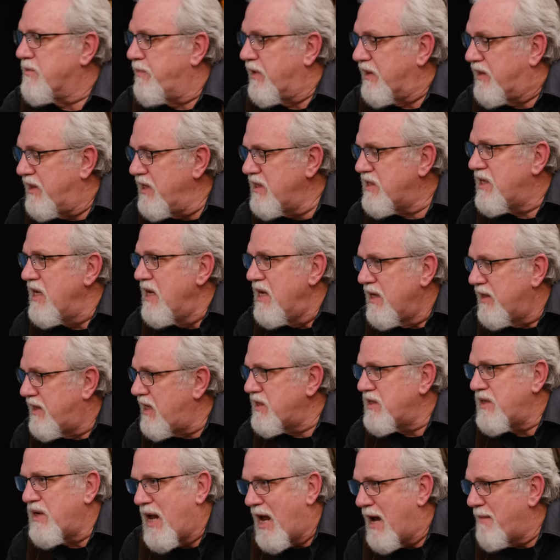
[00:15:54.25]
But this
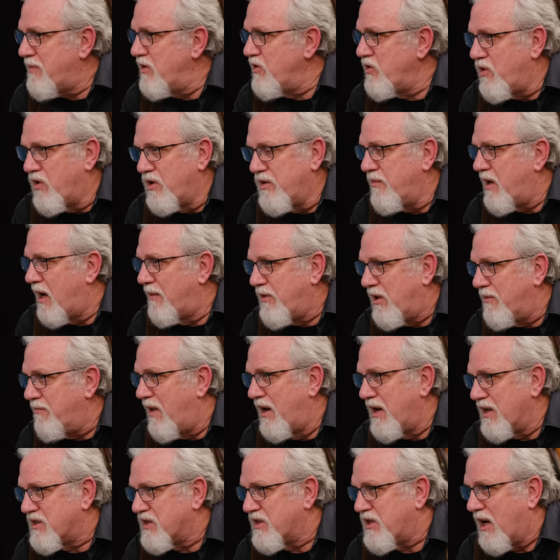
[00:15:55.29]
doesn't happen during Abdul
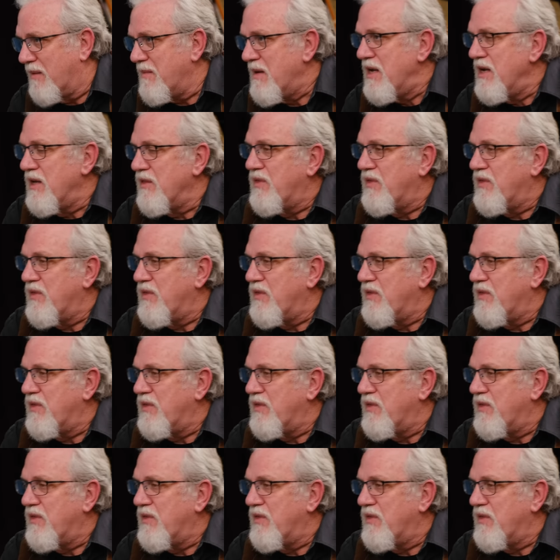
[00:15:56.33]
Malik's time.